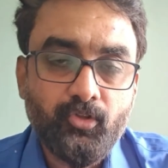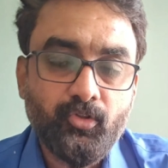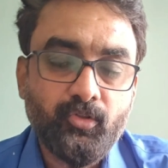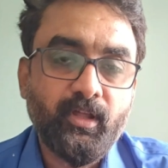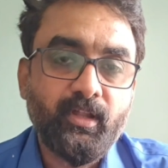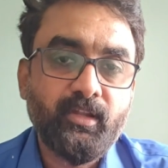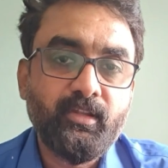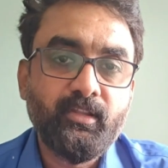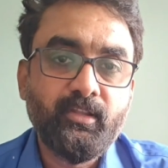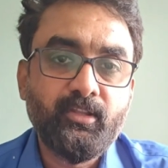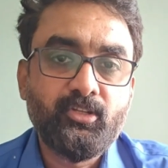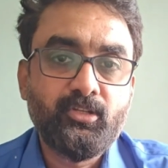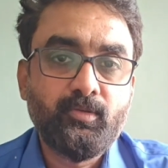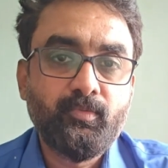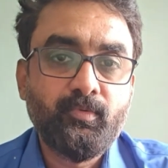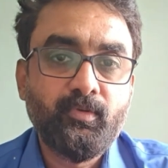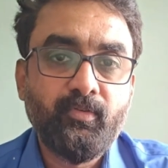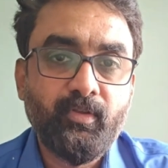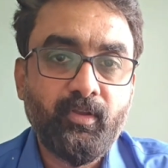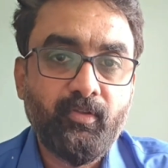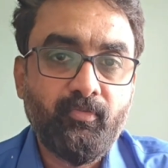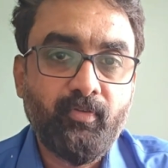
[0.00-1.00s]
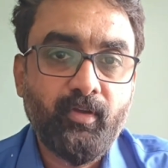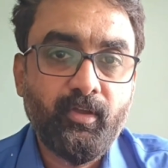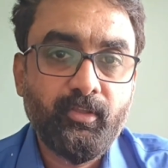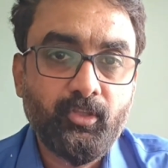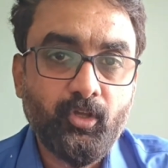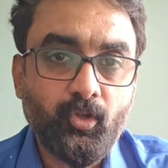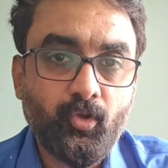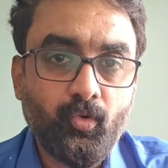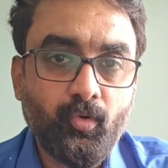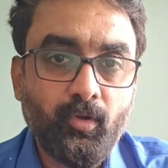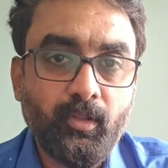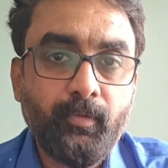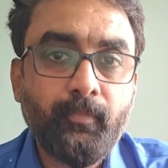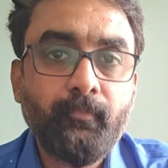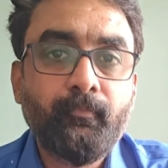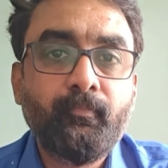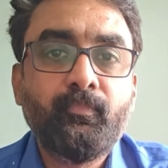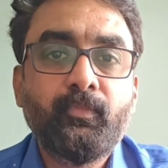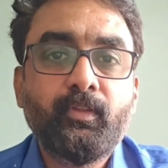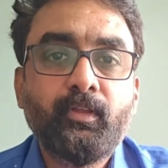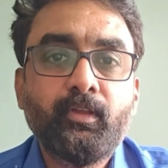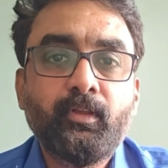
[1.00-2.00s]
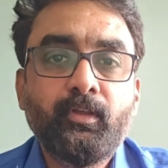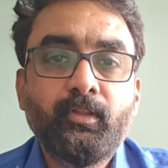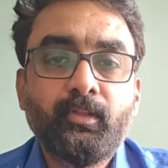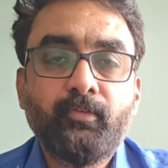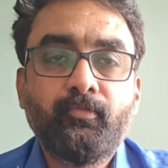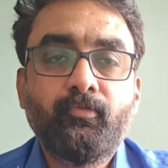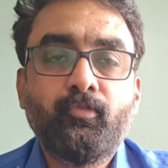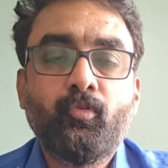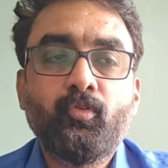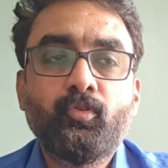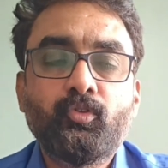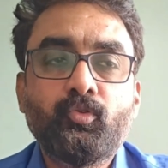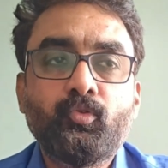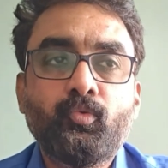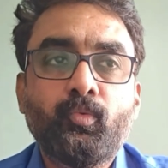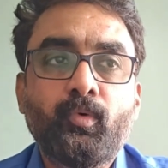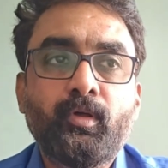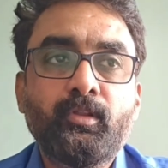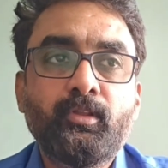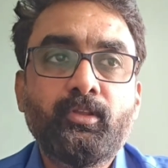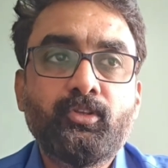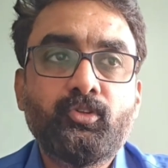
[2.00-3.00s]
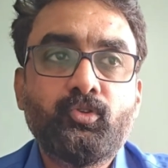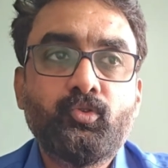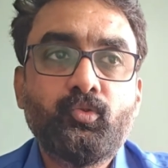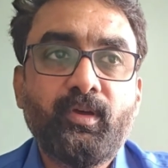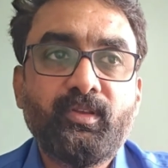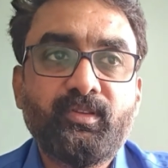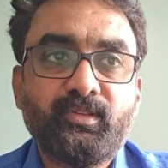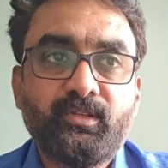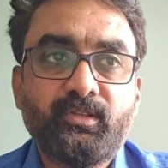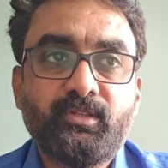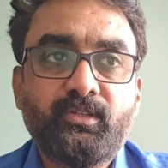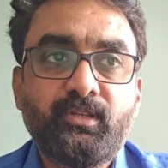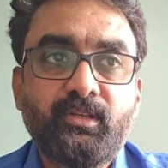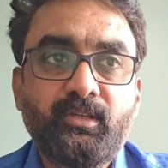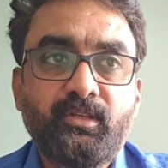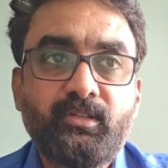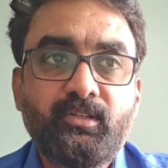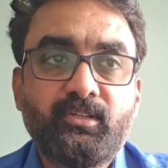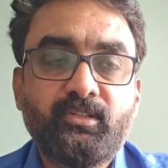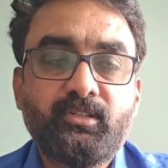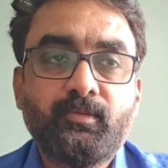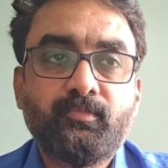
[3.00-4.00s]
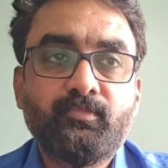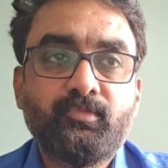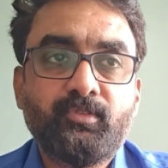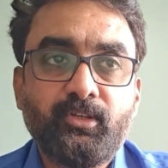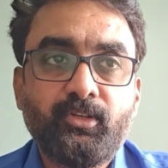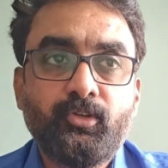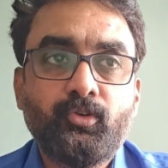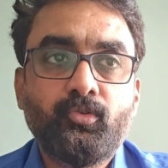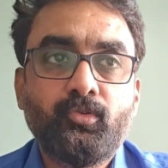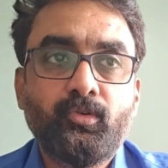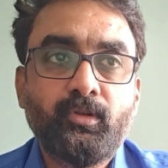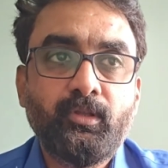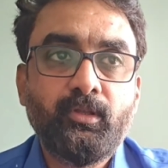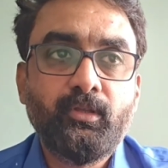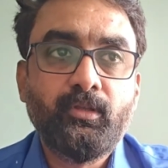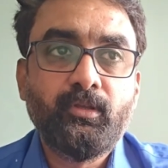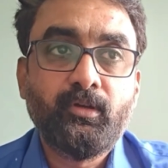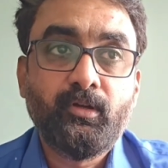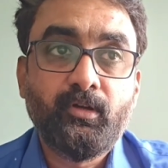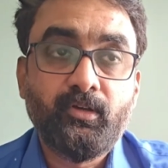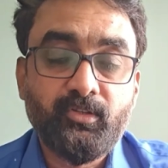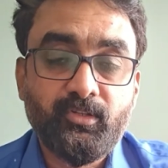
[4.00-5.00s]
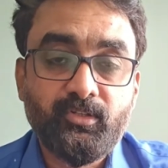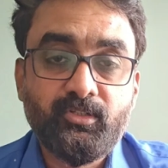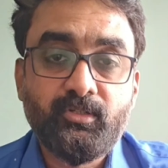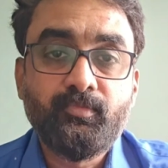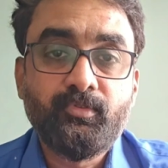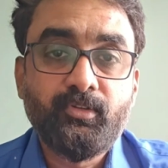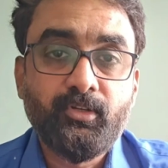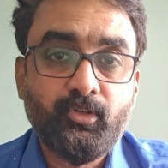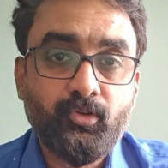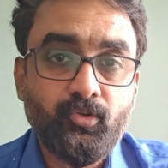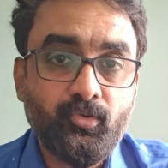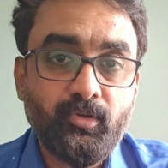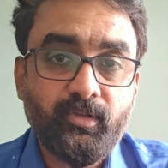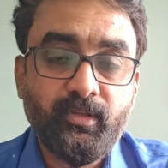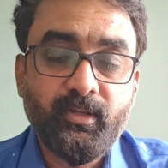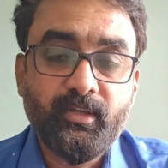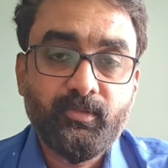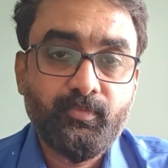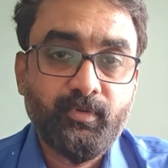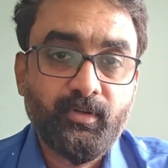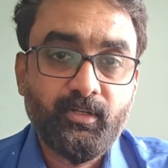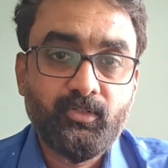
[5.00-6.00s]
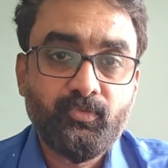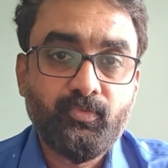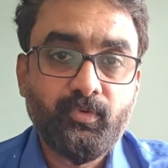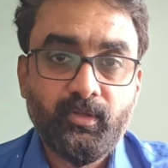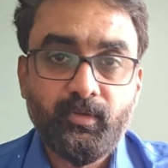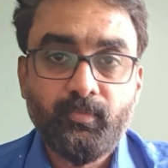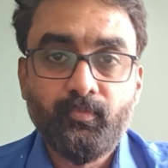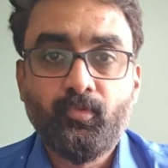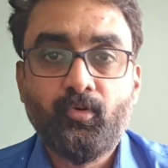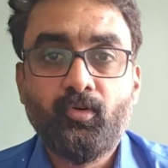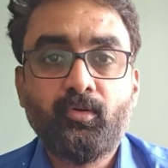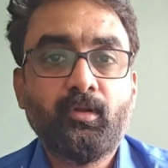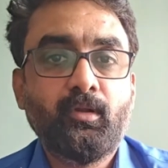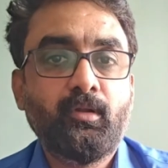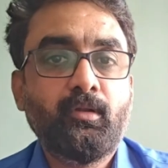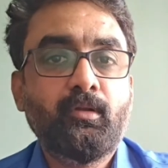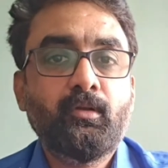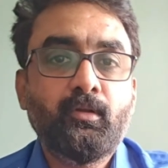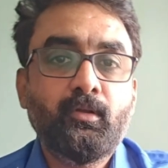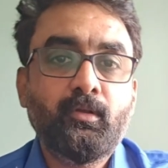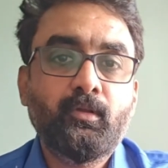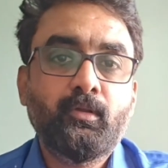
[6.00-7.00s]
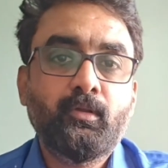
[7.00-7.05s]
That needs to be verified thoroughly. The fourth one is to assess the system security. System security aspect is very important.